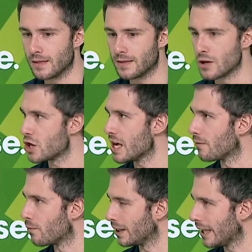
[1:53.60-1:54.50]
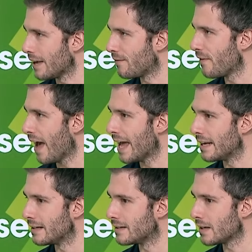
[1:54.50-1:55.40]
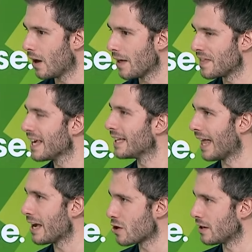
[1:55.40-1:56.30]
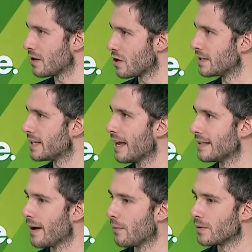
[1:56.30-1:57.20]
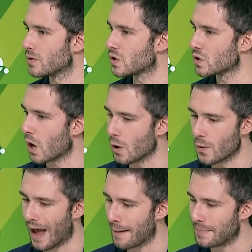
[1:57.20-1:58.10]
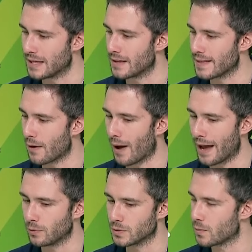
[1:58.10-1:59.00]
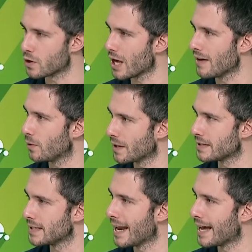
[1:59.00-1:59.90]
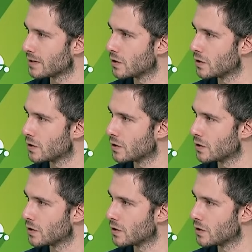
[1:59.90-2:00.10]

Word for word: the sheer relief and I think elation, as you said, they were so happy that they were able to achieve what they set out to